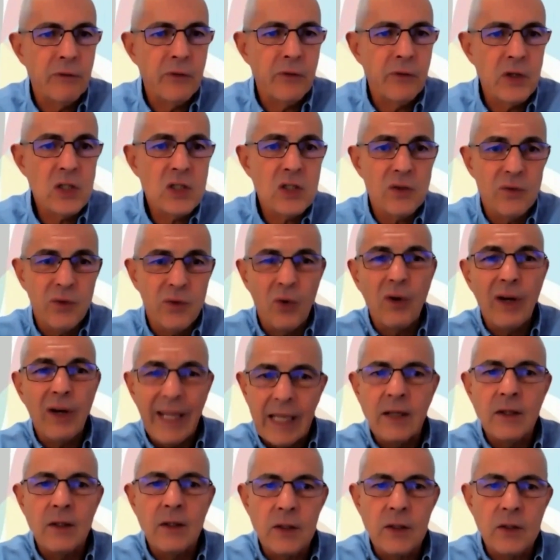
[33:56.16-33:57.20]
first of all,
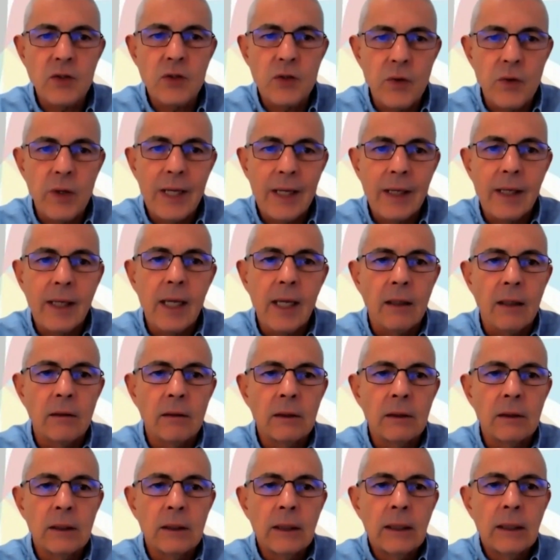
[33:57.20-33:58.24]
industry
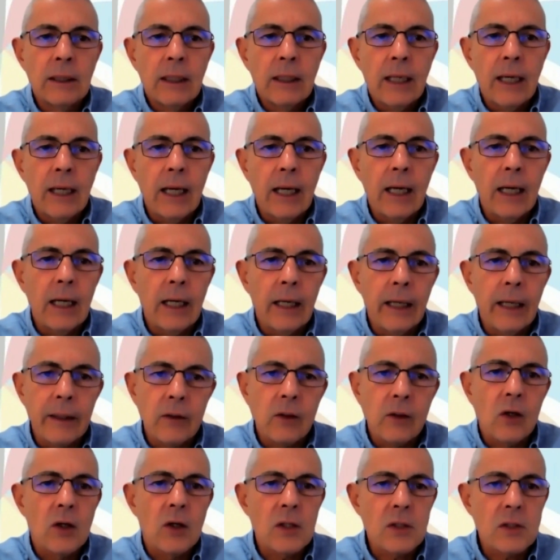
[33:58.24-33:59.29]
again,
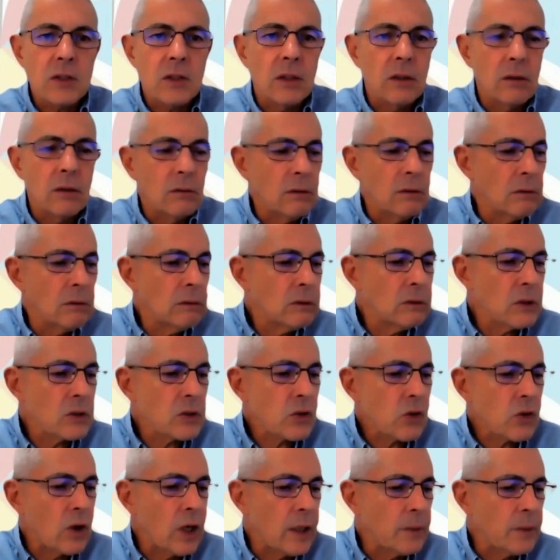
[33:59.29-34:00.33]
and Carsten
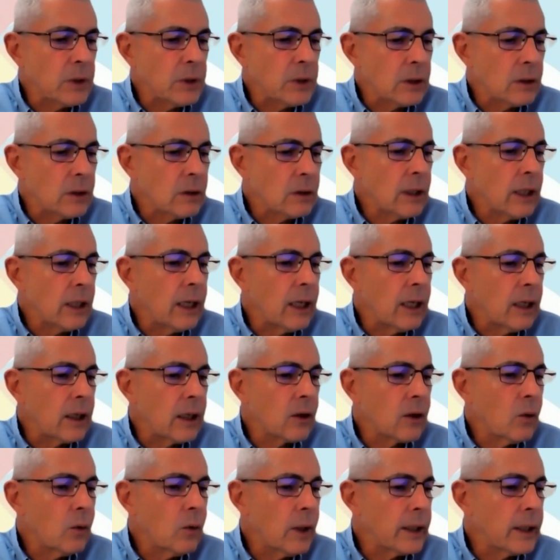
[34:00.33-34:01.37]
described it
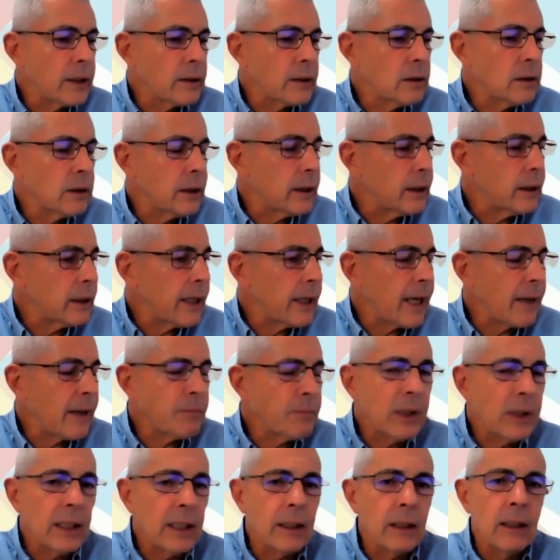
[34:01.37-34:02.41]
quite
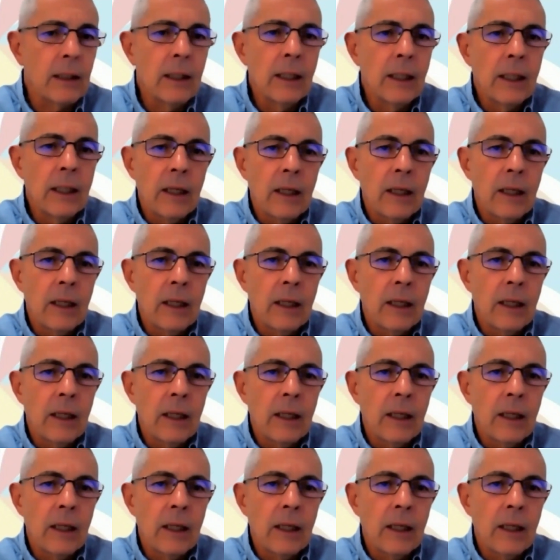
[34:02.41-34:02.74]
aptly.